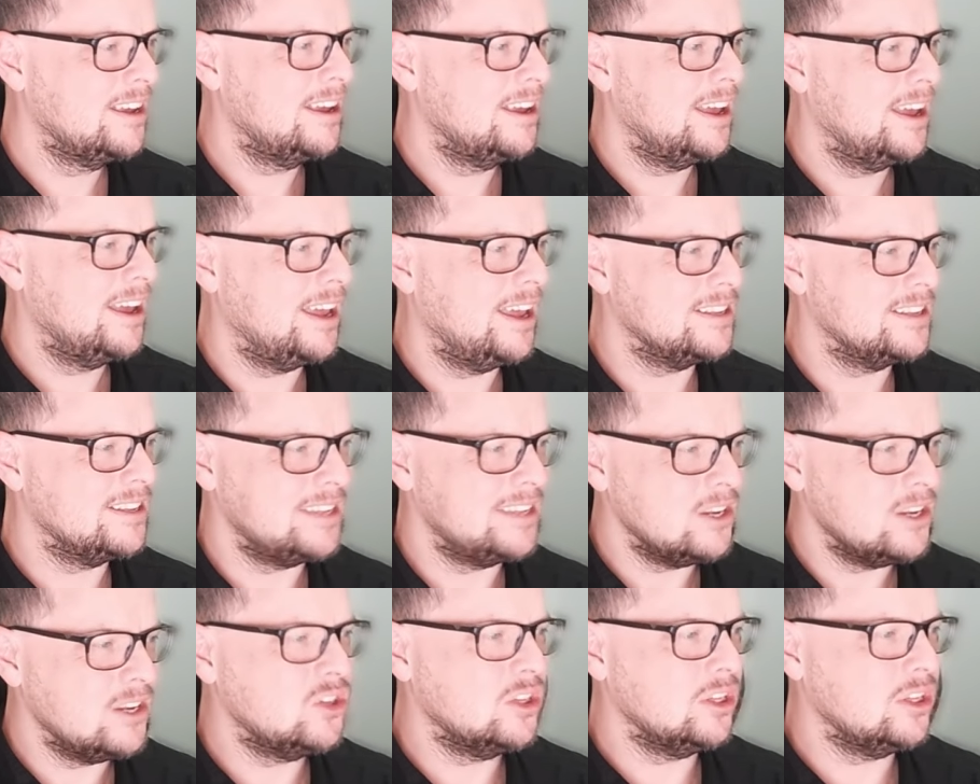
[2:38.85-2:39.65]
and
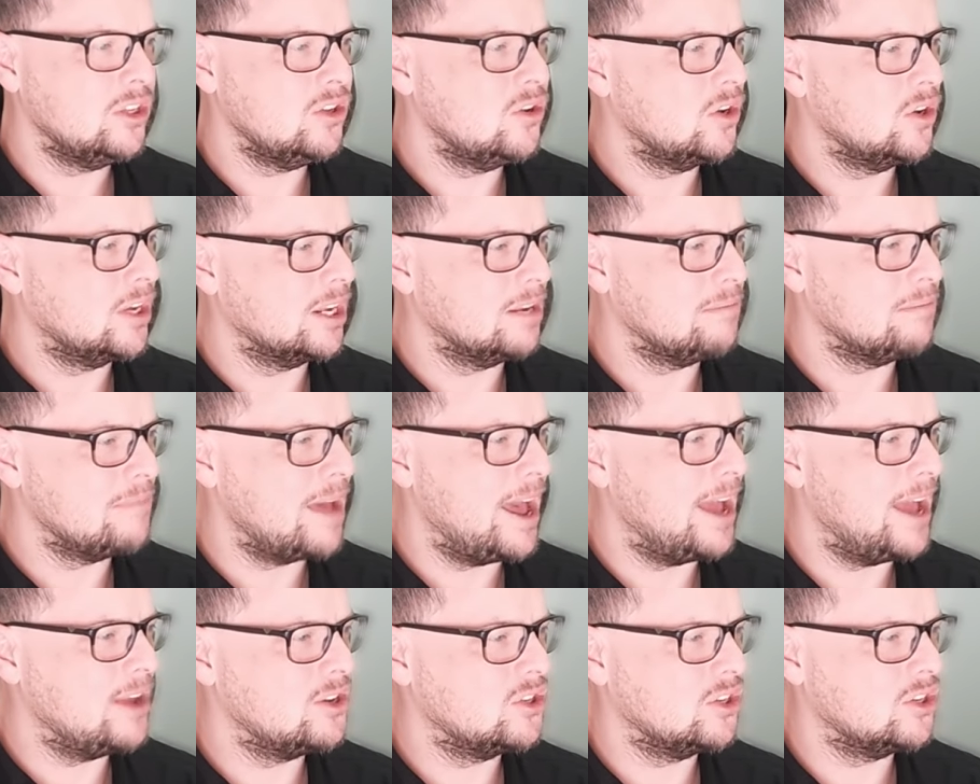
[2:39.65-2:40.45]
essentially you can
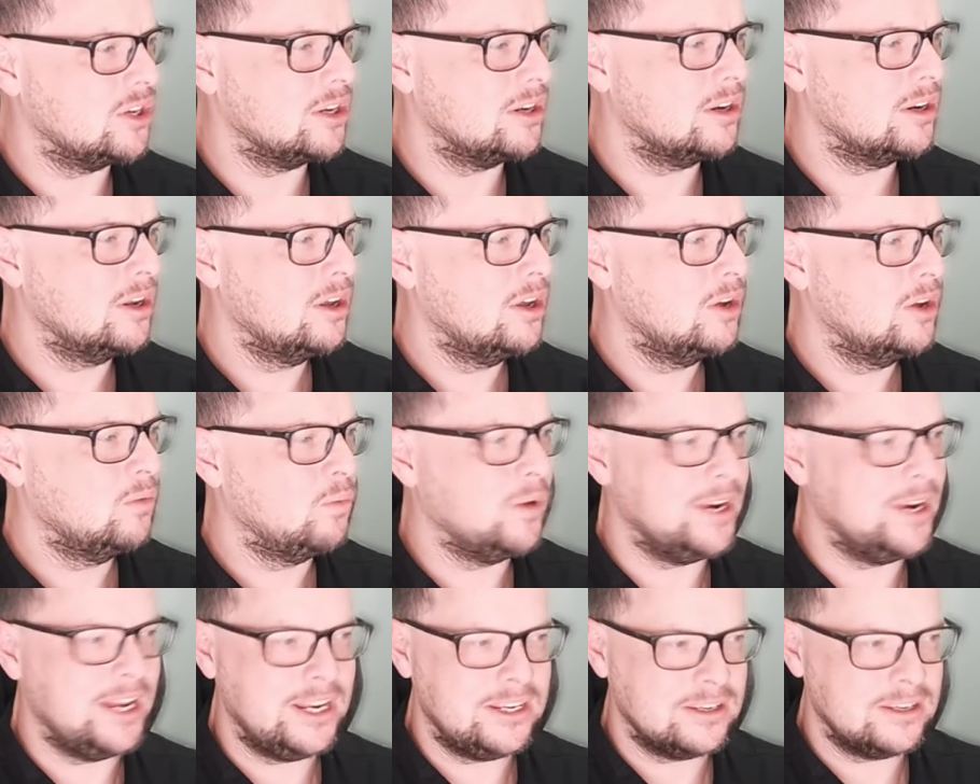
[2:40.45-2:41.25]
imagine we
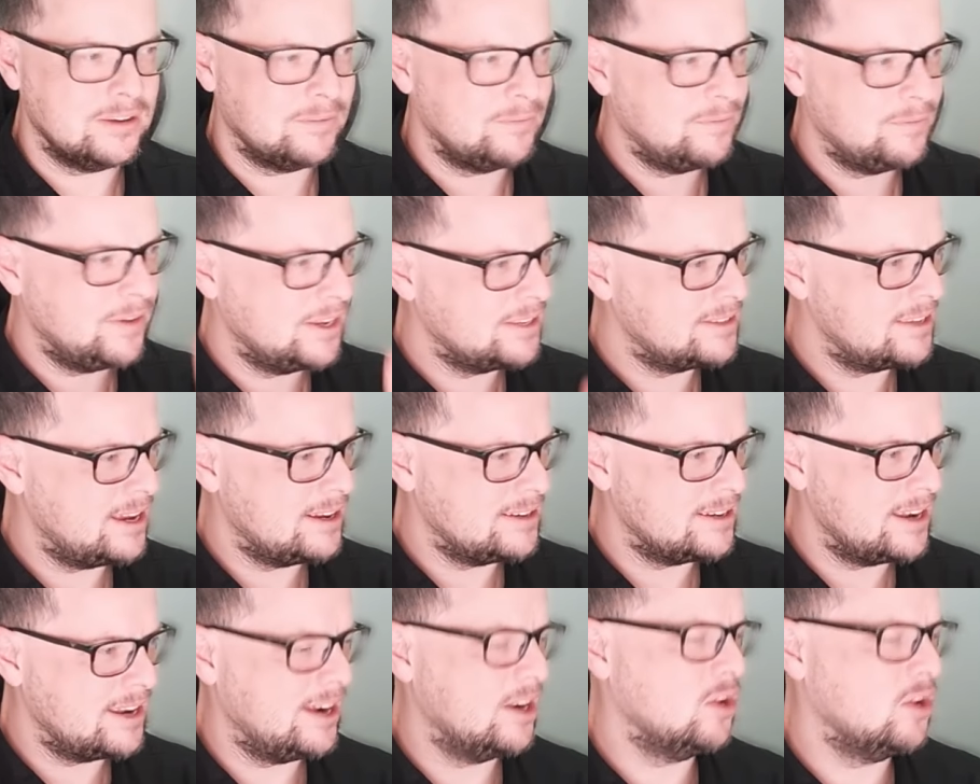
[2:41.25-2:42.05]
need to fix our
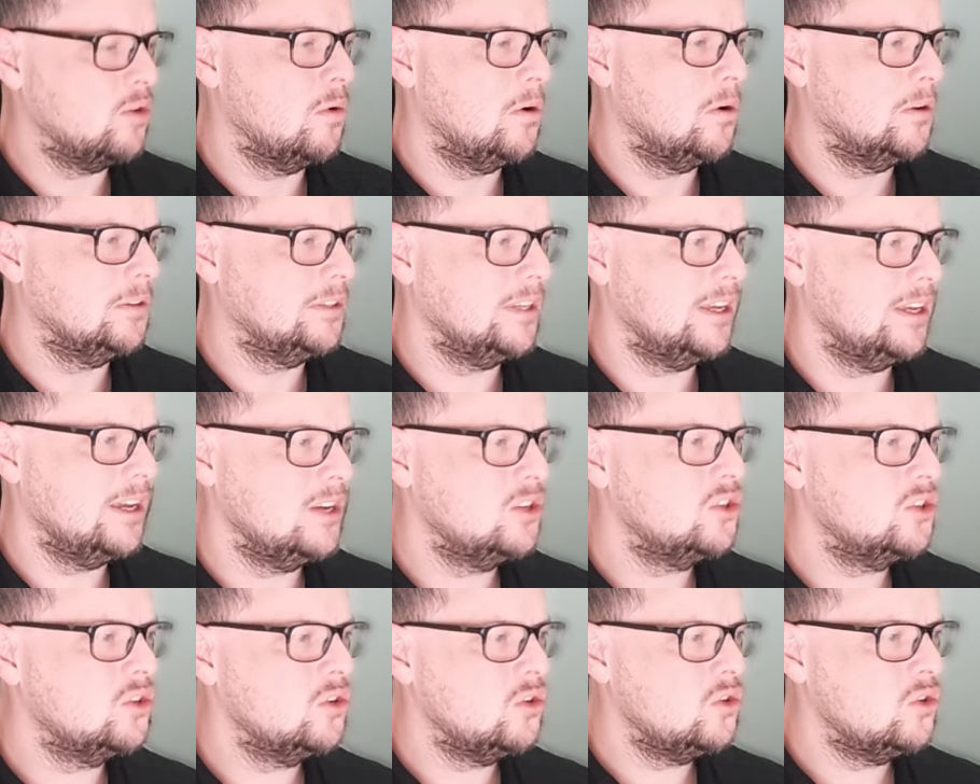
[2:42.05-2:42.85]
data quality
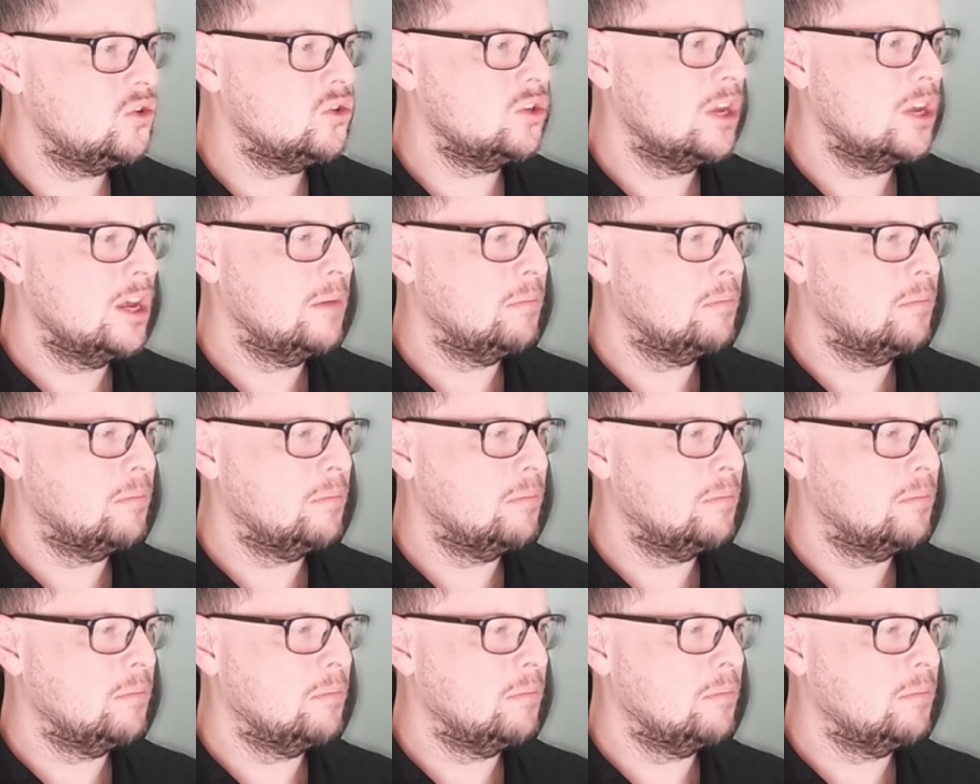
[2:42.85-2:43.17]
issues,